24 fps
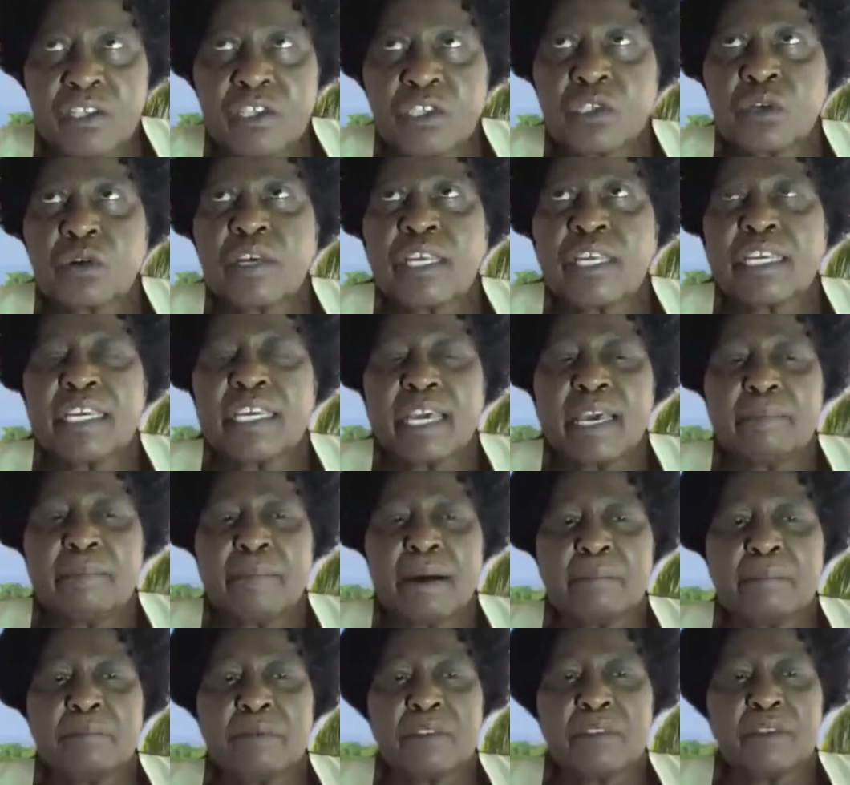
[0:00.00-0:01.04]
So he
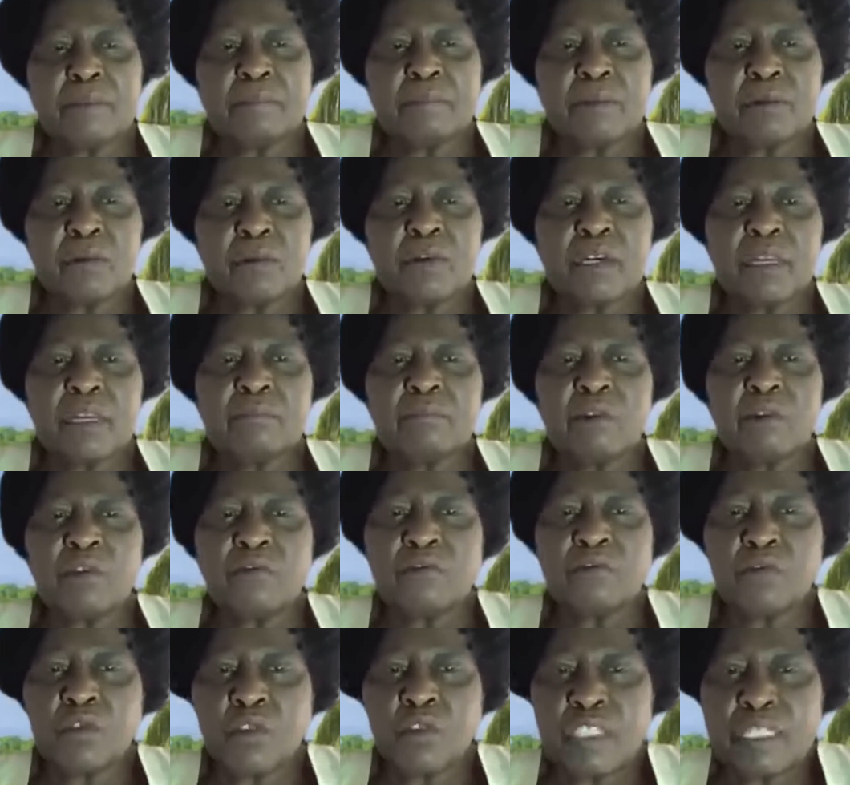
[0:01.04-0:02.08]
came up with a program
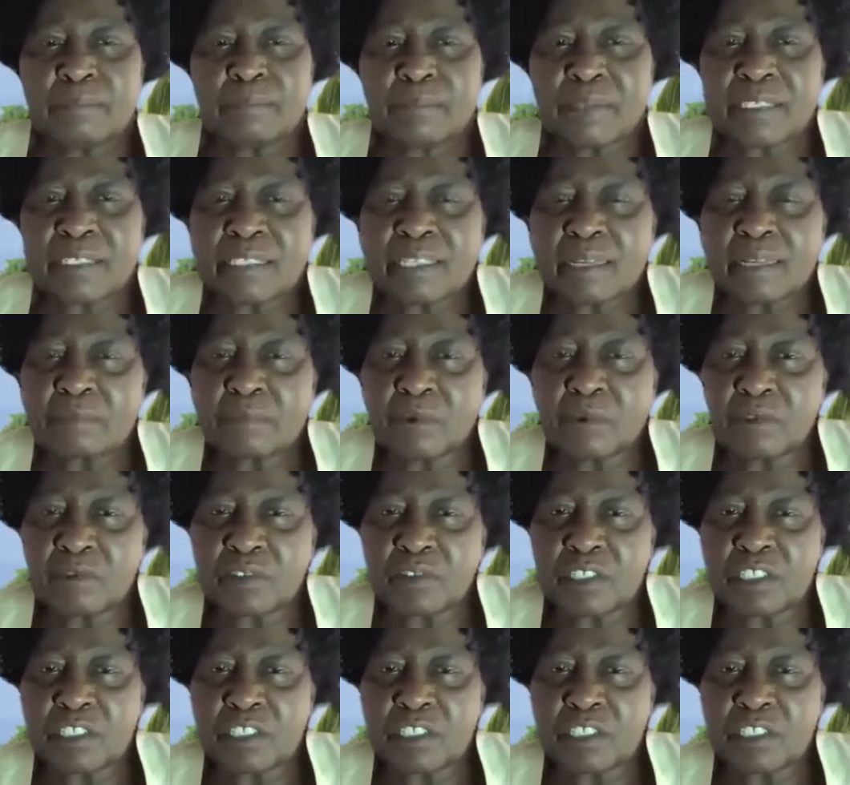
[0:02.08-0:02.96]
of 40%